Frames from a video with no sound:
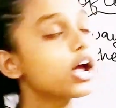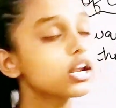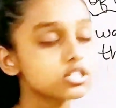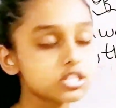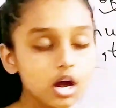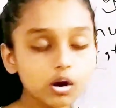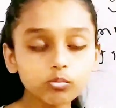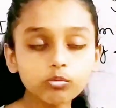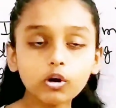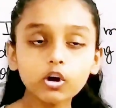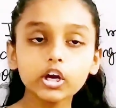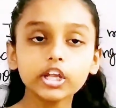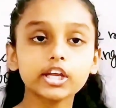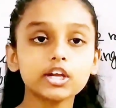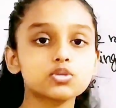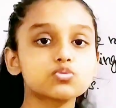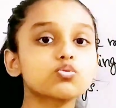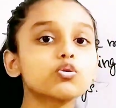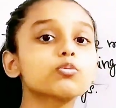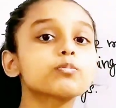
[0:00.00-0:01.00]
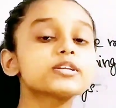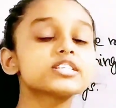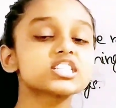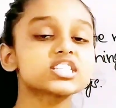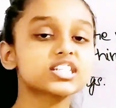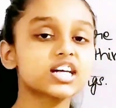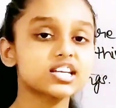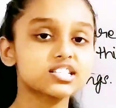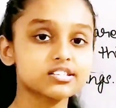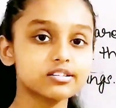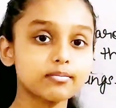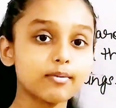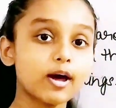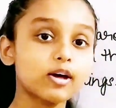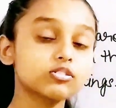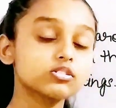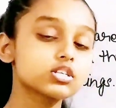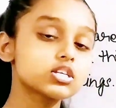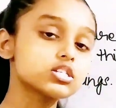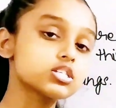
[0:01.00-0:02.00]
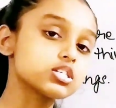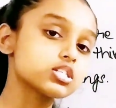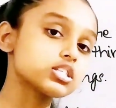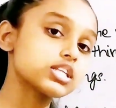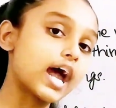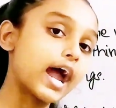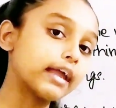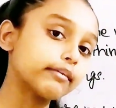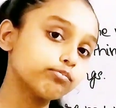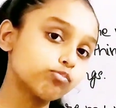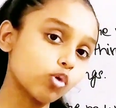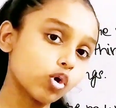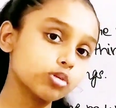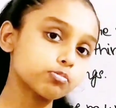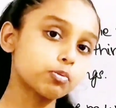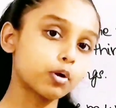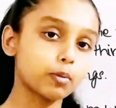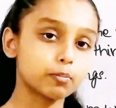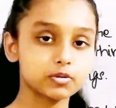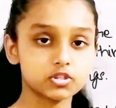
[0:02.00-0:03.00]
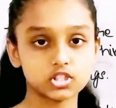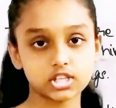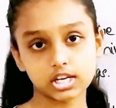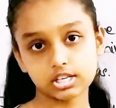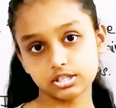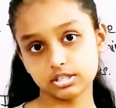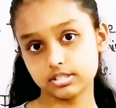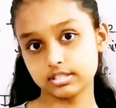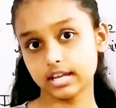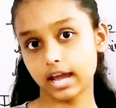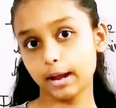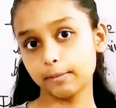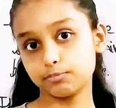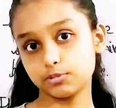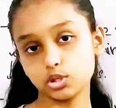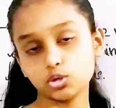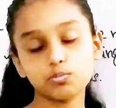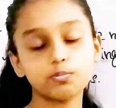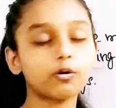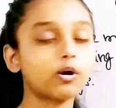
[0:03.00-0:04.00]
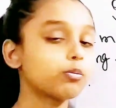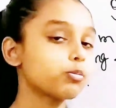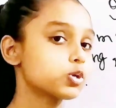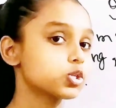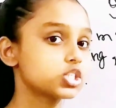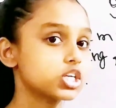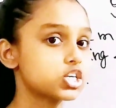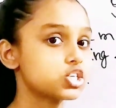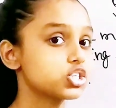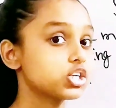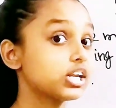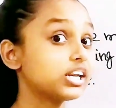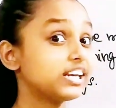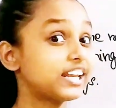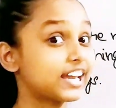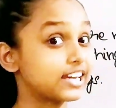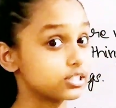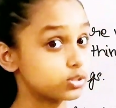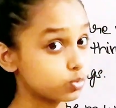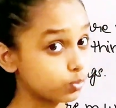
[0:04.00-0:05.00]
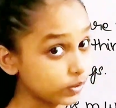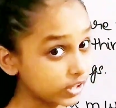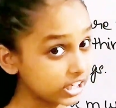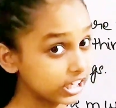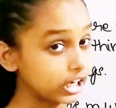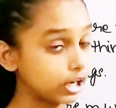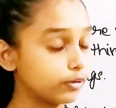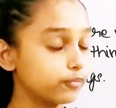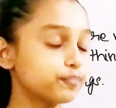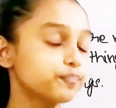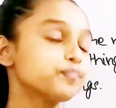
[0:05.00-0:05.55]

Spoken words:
Don't worry, because we'll be discussing about this type 1 permutation, type 2 permutation in next video.